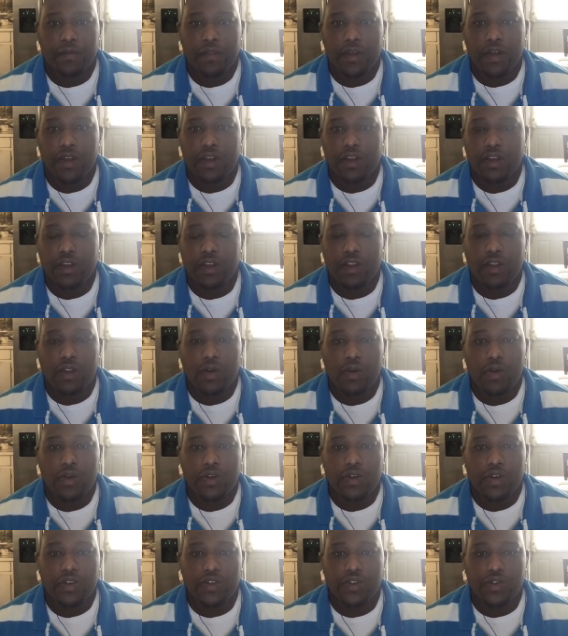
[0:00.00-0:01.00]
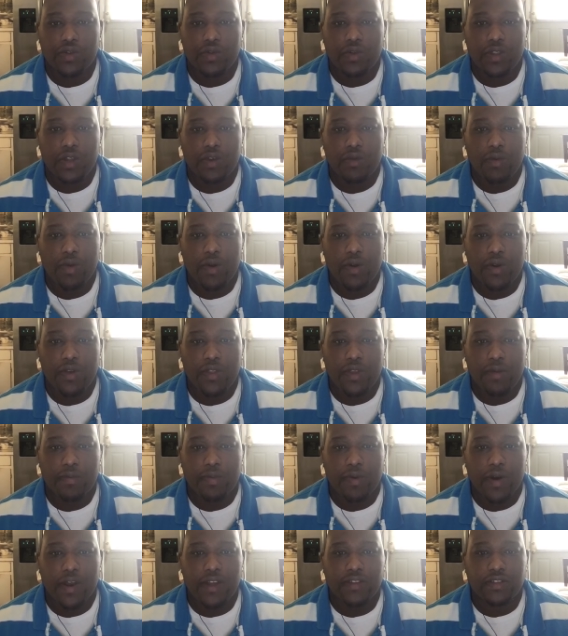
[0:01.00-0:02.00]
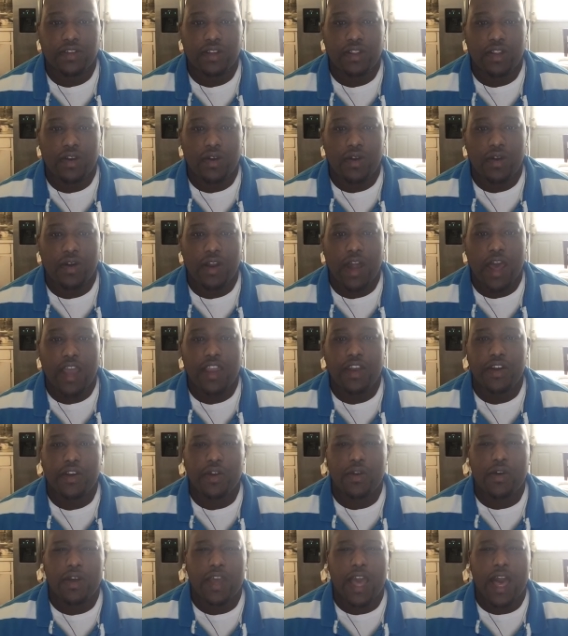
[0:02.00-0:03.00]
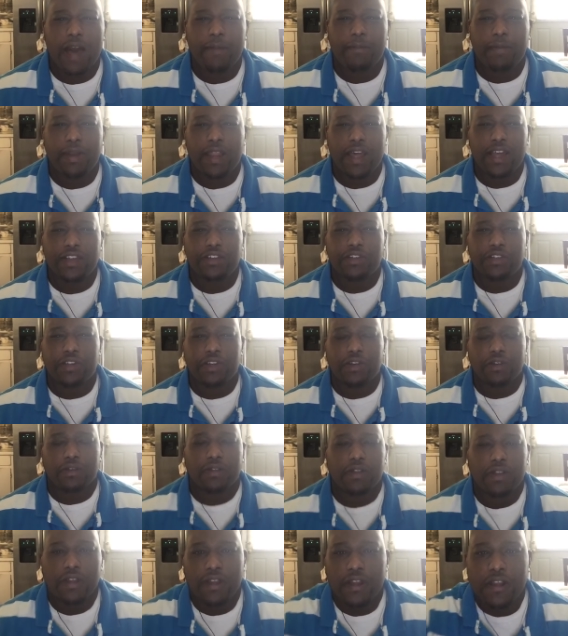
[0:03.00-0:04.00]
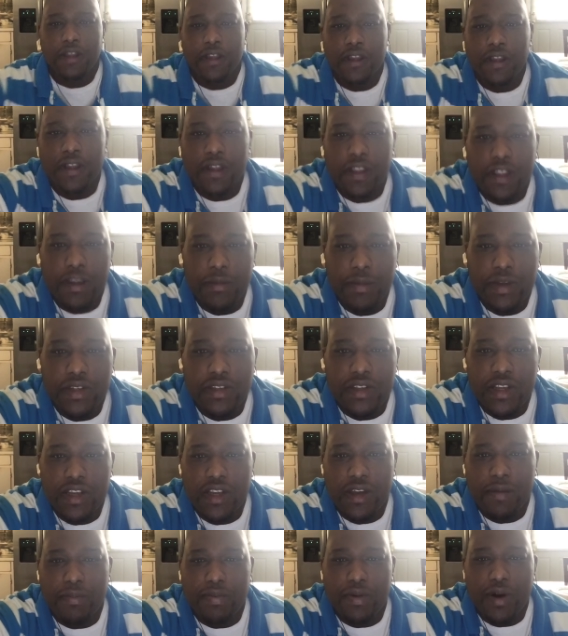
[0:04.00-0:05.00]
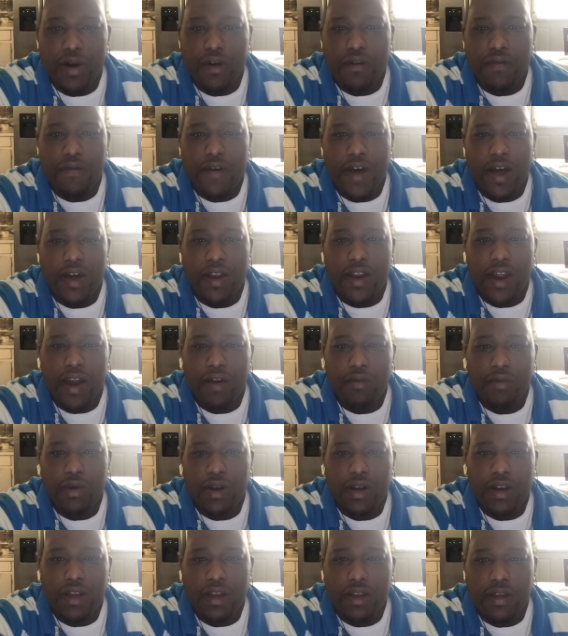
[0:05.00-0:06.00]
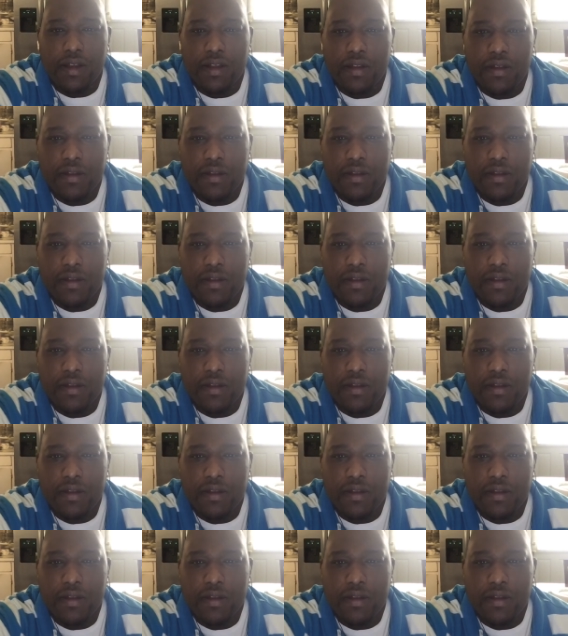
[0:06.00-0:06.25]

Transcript: Thank you, Lord. You're truly worthy. Praise the Lord. How you doing? God bless you. Let me see your profile. Not really.